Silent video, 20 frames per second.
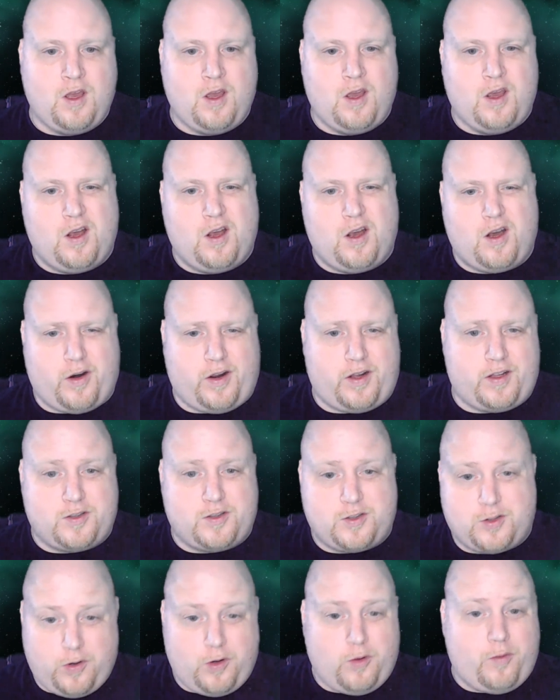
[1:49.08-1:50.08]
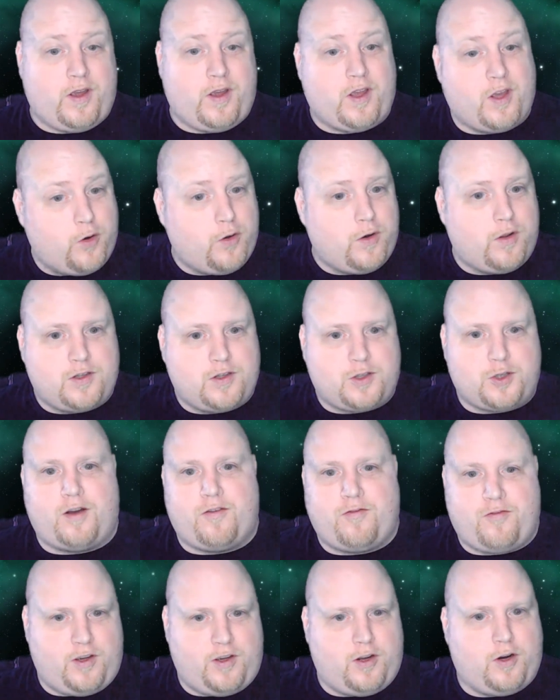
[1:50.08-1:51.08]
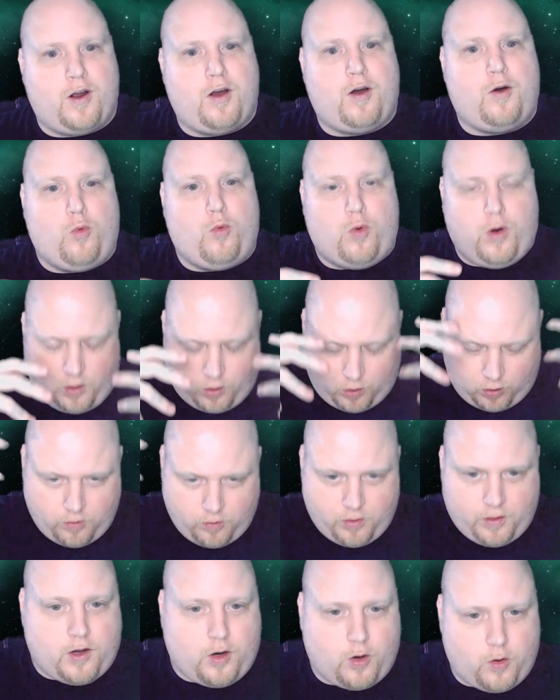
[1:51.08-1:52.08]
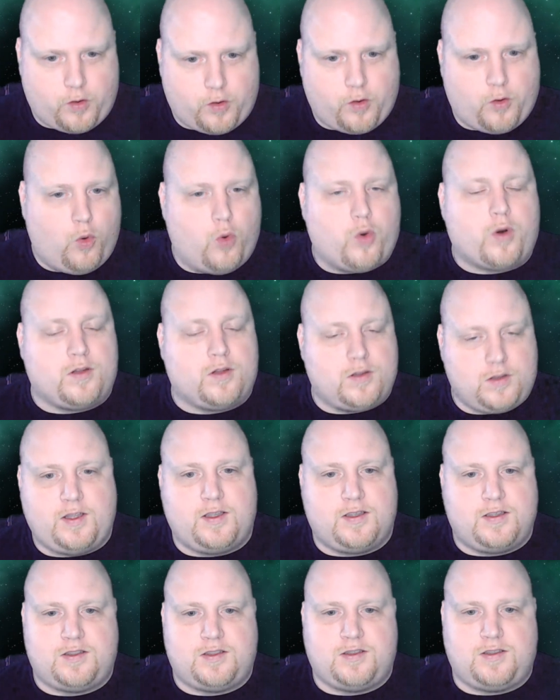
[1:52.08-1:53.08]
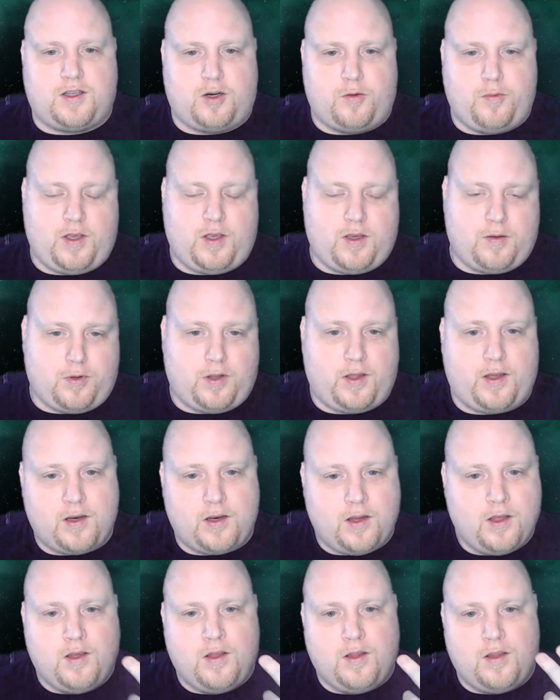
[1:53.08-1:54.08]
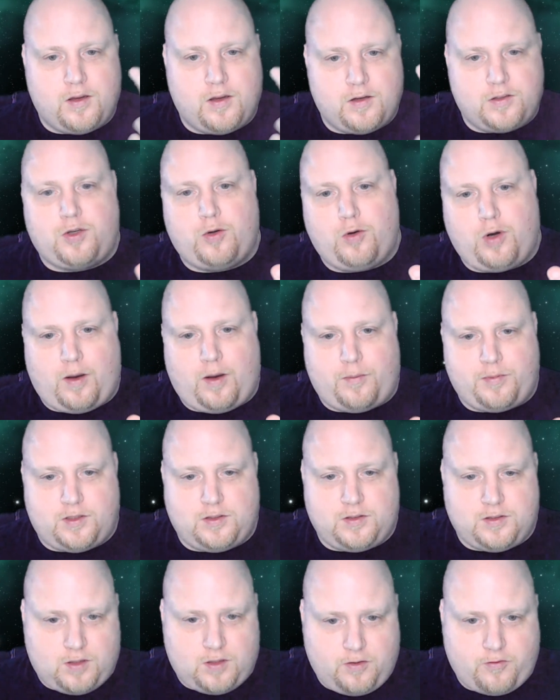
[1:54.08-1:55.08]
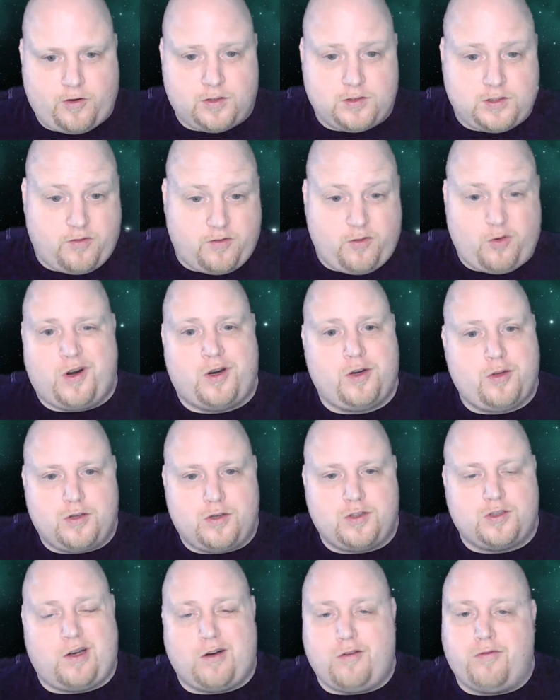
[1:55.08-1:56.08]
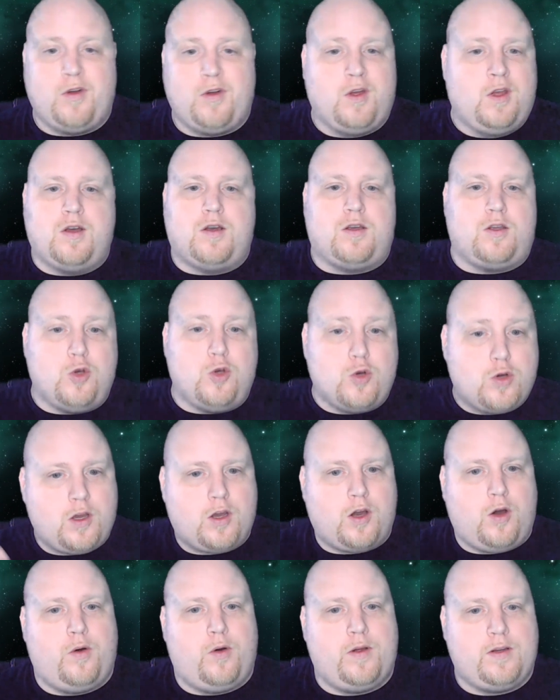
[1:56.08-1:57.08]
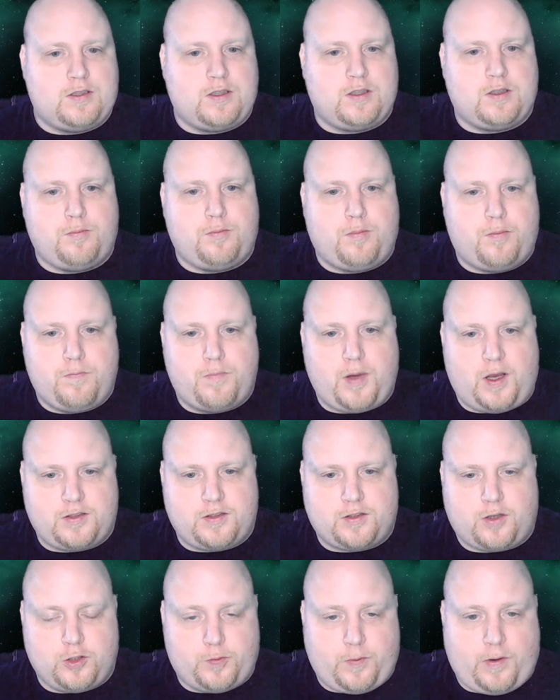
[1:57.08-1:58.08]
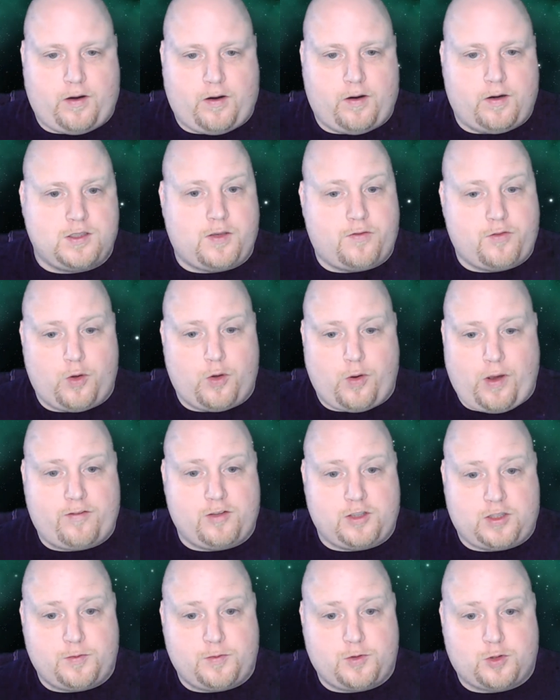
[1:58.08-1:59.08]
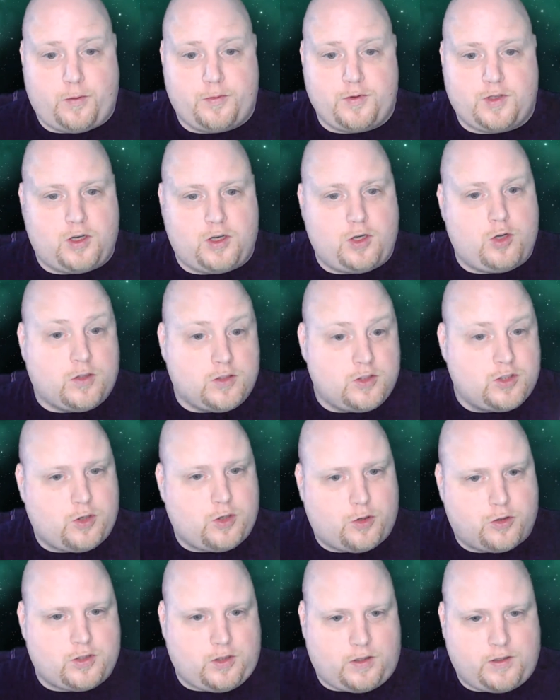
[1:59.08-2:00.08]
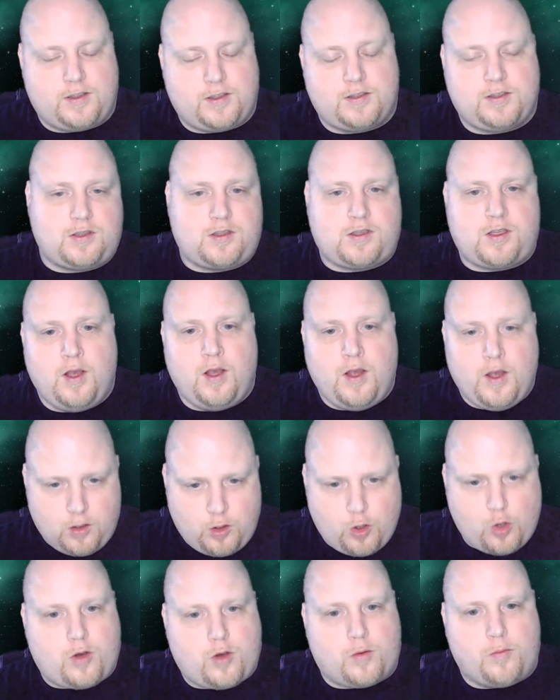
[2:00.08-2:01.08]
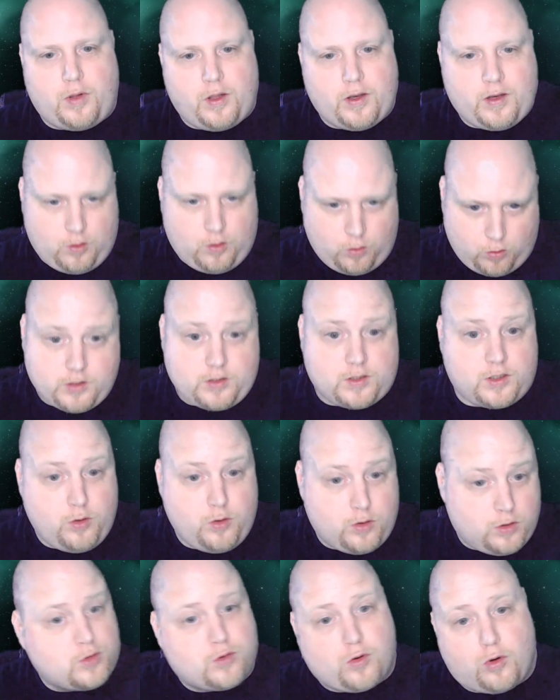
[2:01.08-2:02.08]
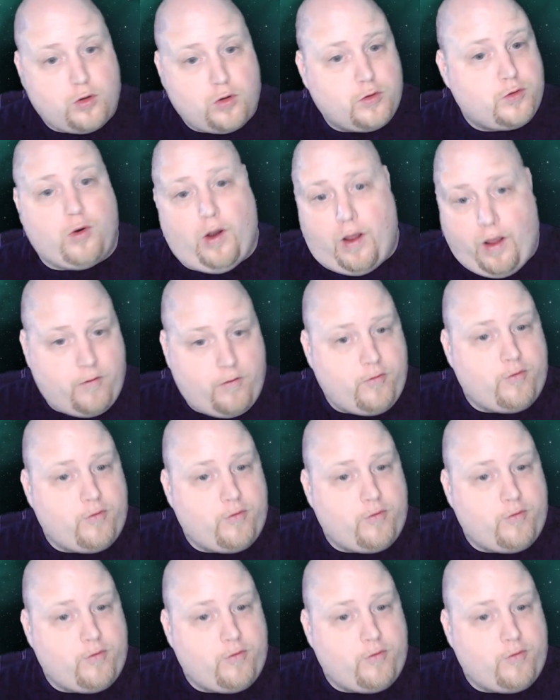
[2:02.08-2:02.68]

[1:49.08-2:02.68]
All right, so where do I go to try to figure out what are the current orc lists that are being played? There's two options. The first, if you want to do it yourself, you can go into Best Coast Pairings. If you have a subscription, you can search lists, you can plug in orcs, and you can scroll through every